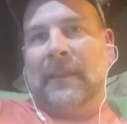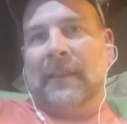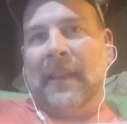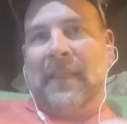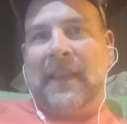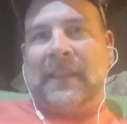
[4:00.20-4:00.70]

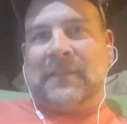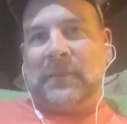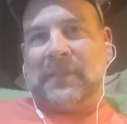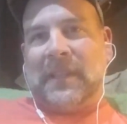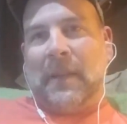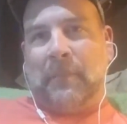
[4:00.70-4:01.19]
And this
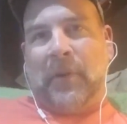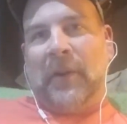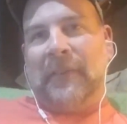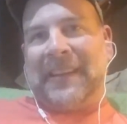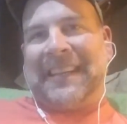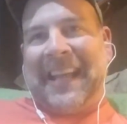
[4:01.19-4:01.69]
was at a
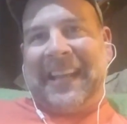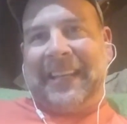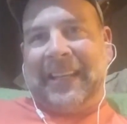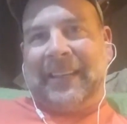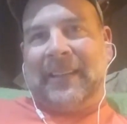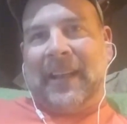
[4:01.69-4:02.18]
perfect
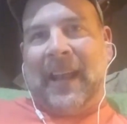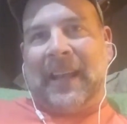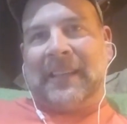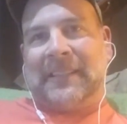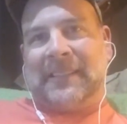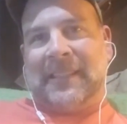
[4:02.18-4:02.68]
90, and I
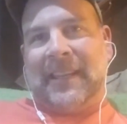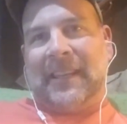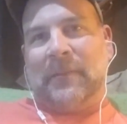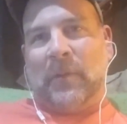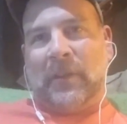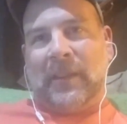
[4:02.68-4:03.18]
could
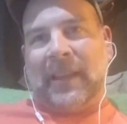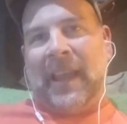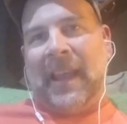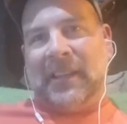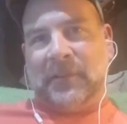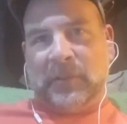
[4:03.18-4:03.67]
see where the
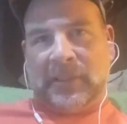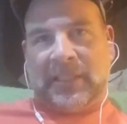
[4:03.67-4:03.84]
case was